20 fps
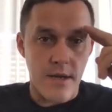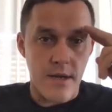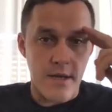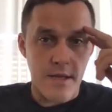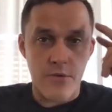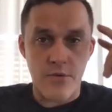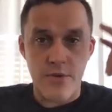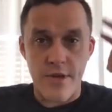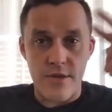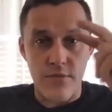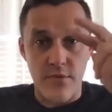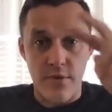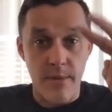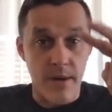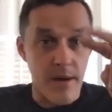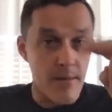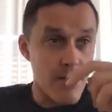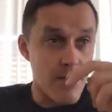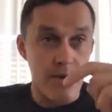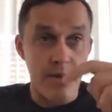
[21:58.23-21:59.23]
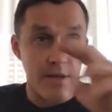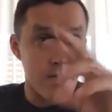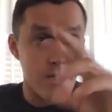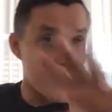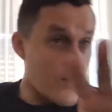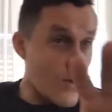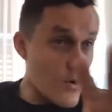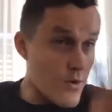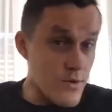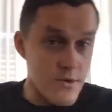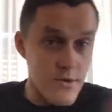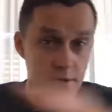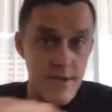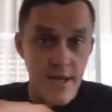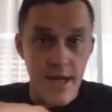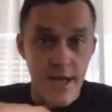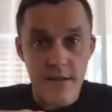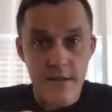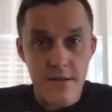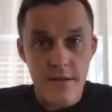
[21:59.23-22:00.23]
and try to remember that and focus on
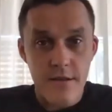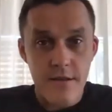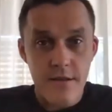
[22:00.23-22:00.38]
that.